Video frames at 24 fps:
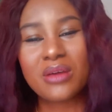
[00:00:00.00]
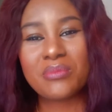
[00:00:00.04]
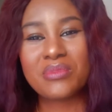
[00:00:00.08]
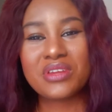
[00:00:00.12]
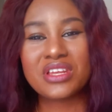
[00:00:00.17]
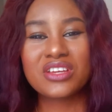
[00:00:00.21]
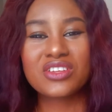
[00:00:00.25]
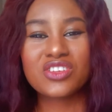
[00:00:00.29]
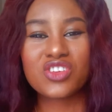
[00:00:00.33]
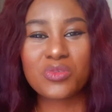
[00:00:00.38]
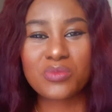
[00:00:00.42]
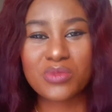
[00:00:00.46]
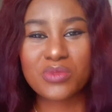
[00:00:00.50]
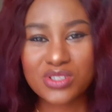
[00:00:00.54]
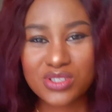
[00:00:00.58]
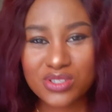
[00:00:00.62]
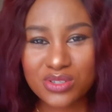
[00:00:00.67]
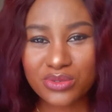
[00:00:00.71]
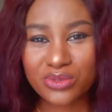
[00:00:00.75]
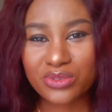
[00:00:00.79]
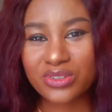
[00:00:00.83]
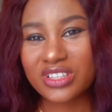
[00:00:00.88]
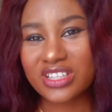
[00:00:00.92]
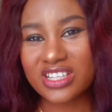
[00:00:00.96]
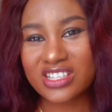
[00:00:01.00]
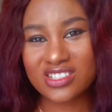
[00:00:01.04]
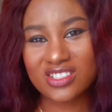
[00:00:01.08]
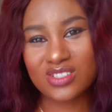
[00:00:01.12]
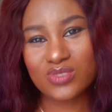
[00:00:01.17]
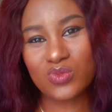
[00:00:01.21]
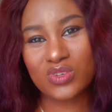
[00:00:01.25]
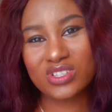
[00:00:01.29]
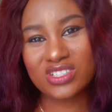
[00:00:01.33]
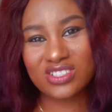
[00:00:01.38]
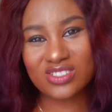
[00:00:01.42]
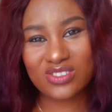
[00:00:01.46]
Blink number 2, this
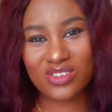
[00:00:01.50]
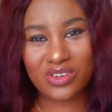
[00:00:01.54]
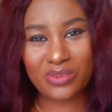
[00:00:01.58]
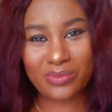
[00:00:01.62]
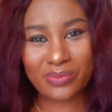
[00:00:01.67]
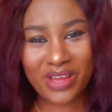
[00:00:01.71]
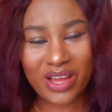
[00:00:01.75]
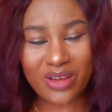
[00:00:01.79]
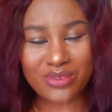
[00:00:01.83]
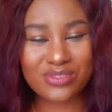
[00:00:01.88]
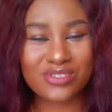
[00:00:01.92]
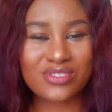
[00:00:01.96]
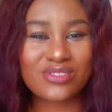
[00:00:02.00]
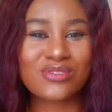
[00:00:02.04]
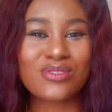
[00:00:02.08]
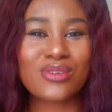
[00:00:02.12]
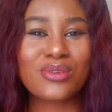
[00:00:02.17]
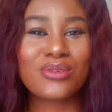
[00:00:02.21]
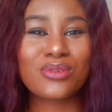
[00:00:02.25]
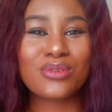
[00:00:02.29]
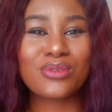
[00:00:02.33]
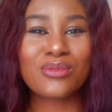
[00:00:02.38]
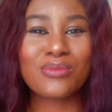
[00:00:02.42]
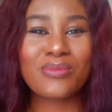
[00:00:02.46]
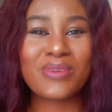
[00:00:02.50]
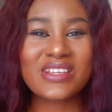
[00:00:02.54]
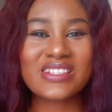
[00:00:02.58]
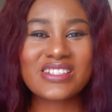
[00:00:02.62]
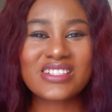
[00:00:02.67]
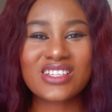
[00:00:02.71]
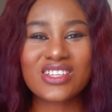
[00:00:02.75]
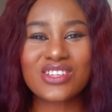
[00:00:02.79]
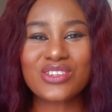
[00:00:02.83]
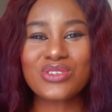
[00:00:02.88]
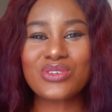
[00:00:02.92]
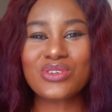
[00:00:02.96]
is what it's all about. So
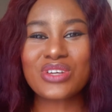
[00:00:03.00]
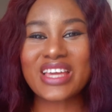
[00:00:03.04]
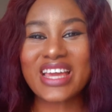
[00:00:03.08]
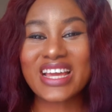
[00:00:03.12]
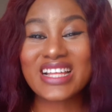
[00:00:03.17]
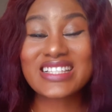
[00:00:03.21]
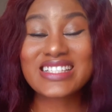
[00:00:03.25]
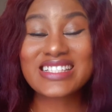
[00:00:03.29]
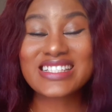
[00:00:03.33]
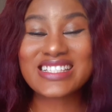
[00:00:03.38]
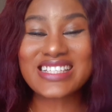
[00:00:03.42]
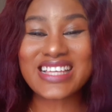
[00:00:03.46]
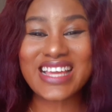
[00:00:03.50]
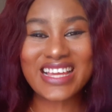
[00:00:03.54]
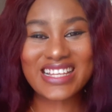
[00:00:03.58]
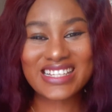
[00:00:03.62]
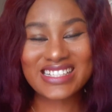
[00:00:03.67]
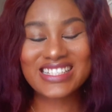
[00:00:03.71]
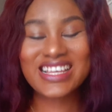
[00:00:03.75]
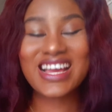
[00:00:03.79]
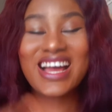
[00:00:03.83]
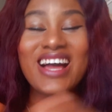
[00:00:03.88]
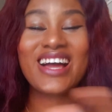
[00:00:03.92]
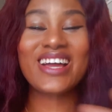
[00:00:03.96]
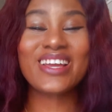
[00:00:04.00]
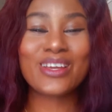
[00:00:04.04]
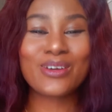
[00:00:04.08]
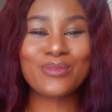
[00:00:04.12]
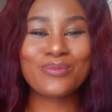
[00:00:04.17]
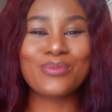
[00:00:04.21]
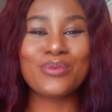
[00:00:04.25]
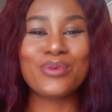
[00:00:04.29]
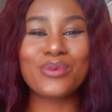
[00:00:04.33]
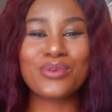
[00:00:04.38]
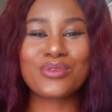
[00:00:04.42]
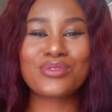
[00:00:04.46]
basically you get the entire
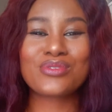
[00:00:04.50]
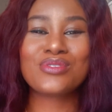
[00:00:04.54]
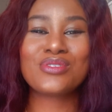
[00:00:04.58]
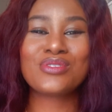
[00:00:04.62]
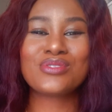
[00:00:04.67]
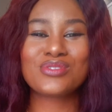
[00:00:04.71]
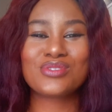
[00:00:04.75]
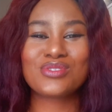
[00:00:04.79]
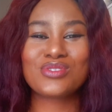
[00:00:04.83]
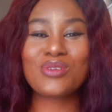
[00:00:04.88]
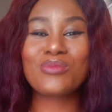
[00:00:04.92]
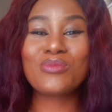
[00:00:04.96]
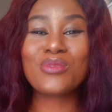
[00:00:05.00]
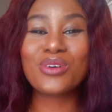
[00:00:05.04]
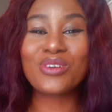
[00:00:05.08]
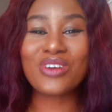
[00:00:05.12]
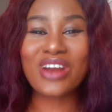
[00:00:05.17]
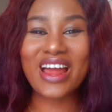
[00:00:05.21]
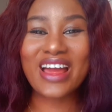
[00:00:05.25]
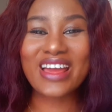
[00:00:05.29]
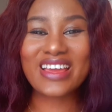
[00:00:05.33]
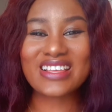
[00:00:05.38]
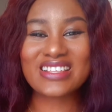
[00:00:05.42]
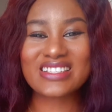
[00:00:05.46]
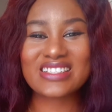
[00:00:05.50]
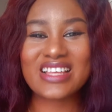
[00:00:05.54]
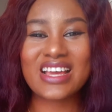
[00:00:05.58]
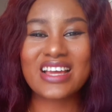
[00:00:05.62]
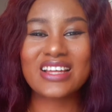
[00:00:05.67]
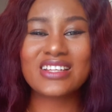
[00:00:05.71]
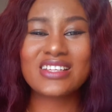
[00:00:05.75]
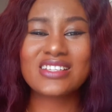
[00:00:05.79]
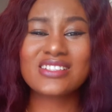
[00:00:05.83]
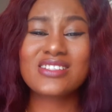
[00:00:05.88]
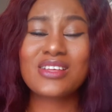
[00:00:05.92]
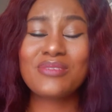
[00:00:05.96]
book summarized,
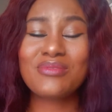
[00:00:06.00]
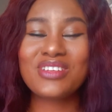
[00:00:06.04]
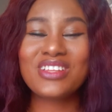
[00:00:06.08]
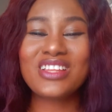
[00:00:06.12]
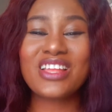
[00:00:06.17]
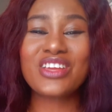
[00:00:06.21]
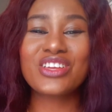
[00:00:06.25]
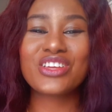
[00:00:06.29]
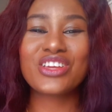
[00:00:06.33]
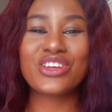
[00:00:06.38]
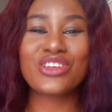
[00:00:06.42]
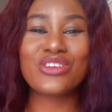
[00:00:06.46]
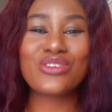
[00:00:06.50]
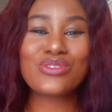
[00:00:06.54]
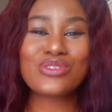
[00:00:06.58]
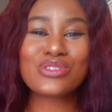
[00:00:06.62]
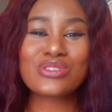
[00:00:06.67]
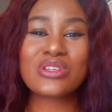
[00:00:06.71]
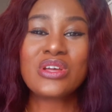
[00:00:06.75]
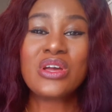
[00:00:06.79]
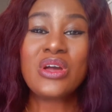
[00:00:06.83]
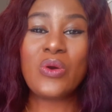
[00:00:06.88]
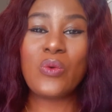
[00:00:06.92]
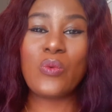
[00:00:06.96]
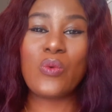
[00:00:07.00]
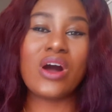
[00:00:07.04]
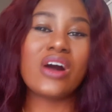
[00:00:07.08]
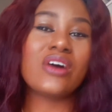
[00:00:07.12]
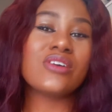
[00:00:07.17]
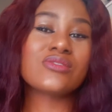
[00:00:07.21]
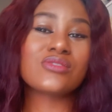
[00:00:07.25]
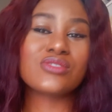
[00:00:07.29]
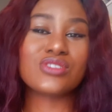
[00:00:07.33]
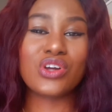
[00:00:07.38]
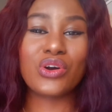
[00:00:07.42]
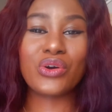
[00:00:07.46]
and it's something that you can use
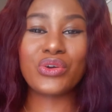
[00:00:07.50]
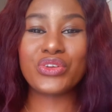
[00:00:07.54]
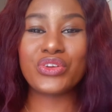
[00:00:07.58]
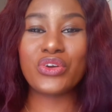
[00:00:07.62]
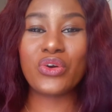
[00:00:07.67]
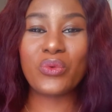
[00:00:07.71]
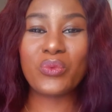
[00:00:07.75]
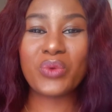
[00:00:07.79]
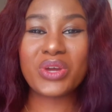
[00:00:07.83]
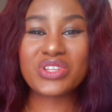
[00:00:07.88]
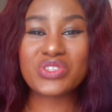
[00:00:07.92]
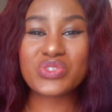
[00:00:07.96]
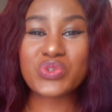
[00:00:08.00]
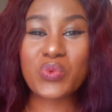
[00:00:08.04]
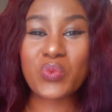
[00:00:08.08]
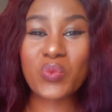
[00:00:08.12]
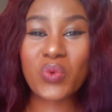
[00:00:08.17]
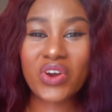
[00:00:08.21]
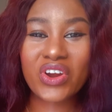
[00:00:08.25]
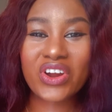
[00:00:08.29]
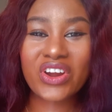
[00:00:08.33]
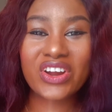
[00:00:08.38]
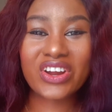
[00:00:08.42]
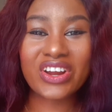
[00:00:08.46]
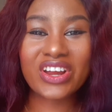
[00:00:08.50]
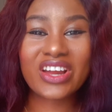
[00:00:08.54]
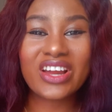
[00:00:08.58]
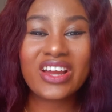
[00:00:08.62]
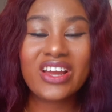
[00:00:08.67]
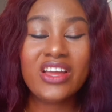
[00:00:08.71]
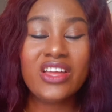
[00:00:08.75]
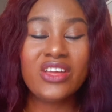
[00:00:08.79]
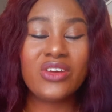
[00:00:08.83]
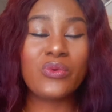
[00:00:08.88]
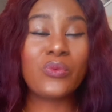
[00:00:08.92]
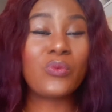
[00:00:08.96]
whilst you're on your way to work,
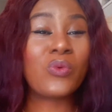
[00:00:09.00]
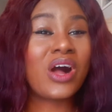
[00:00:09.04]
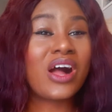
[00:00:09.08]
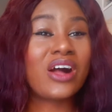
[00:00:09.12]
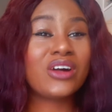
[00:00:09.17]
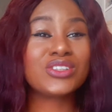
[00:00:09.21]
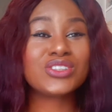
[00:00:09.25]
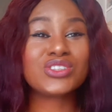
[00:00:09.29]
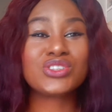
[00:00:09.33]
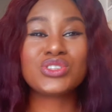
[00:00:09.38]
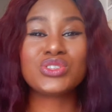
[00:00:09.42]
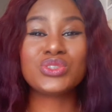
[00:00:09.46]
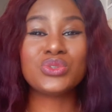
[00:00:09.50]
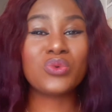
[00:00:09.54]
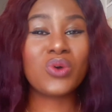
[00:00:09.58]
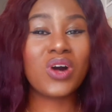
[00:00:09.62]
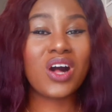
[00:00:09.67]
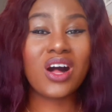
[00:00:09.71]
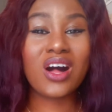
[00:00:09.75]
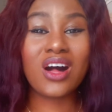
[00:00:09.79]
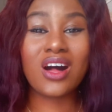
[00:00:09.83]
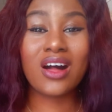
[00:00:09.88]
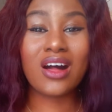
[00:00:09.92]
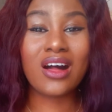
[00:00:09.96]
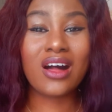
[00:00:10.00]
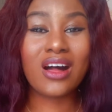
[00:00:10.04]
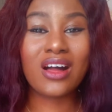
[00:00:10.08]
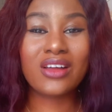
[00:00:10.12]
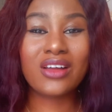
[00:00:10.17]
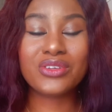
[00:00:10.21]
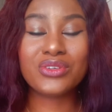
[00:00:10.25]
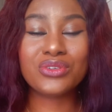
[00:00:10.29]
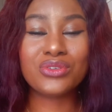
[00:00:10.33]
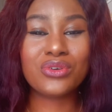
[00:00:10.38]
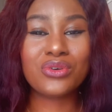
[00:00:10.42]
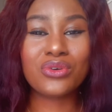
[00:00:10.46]
whilst you are,
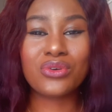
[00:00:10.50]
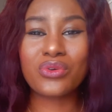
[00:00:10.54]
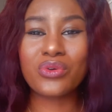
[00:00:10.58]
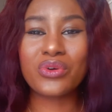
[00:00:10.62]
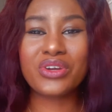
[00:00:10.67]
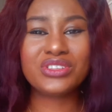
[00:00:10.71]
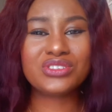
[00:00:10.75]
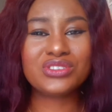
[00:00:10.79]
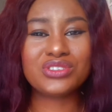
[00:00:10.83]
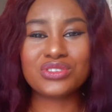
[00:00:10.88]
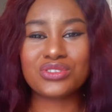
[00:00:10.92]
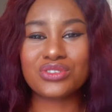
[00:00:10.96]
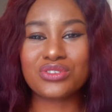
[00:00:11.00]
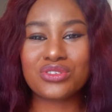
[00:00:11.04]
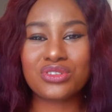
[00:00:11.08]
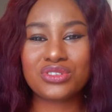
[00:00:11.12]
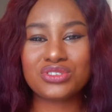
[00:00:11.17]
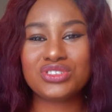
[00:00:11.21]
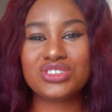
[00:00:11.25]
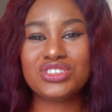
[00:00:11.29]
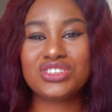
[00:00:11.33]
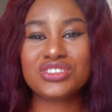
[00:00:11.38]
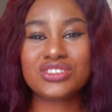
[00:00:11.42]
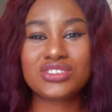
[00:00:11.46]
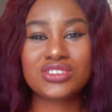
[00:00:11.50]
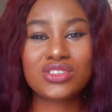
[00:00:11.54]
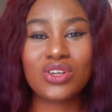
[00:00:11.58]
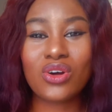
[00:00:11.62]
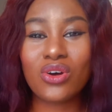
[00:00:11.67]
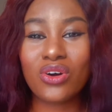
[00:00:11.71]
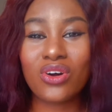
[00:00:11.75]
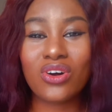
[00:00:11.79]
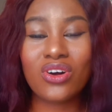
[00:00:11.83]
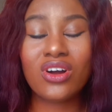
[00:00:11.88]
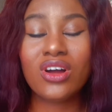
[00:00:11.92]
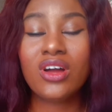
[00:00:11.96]
going to the grocery
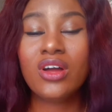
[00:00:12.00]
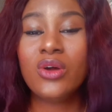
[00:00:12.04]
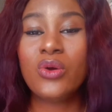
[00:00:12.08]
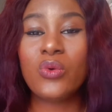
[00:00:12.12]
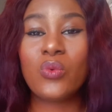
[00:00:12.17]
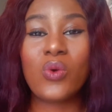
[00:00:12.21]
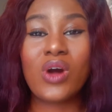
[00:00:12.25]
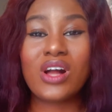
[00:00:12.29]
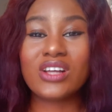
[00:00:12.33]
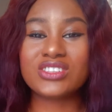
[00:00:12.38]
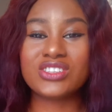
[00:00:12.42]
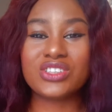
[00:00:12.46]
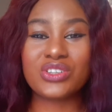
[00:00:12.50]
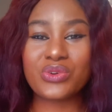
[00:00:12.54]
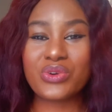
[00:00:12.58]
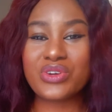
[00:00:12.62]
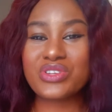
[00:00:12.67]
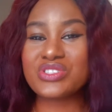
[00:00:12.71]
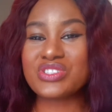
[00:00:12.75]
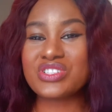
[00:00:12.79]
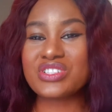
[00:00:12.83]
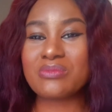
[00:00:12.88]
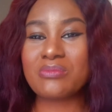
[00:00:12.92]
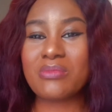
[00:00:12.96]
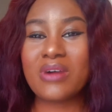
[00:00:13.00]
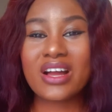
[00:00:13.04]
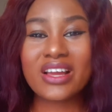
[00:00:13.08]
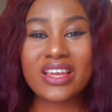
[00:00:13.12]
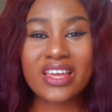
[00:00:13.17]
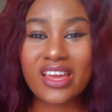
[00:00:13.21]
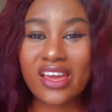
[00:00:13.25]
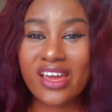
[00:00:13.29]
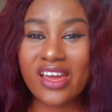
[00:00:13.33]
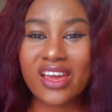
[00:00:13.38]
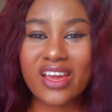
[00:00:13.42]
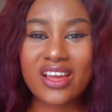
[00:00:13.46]
store, whilst you're going to the
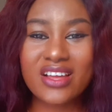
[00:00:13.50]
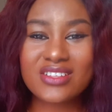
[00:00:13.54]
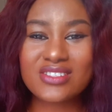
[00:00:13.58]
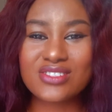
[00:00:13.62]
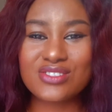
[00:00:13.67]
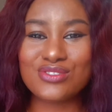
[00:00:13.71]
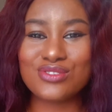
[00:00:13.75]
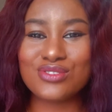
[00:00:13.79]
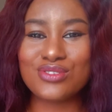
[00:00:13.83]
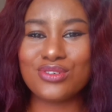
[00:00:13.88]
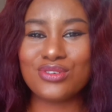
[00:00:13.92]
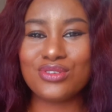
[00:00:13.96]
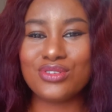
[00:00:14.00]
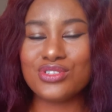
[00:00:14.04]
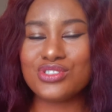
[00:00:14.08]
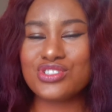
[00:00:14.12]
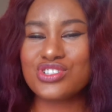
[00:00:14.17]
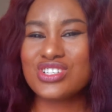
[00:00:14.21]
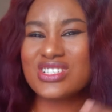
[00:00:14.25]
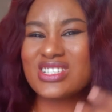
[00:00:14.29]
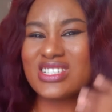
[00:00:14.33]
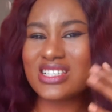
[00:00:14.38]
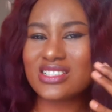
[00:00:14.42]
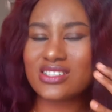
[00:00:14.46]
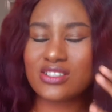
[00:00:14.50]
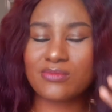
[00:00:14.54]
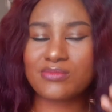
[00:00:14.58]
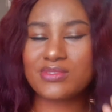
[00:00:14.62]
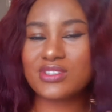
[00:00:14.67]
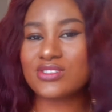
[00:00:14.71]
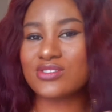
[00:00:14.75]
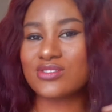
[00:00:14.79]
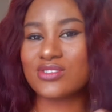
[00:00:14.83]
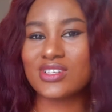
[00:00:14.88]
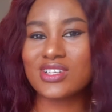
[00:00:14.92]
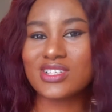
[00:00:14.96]
market. You just need
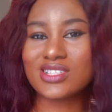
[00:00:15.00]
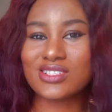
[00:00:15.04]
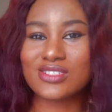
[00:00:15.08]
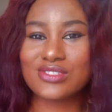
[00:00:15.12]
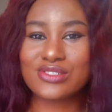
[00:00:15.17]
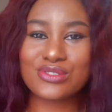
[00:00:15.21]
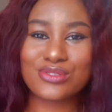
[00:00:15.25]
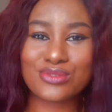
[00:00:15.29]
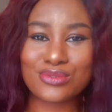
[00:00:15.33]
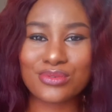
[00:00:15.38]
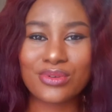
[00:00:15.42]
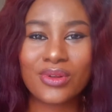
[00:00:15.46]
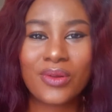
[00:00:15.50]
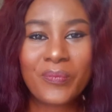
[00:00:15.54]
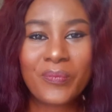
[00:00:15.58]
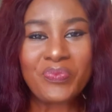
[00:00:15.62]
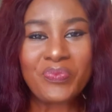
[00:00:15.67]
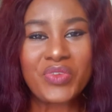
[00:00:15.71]
something to listen to.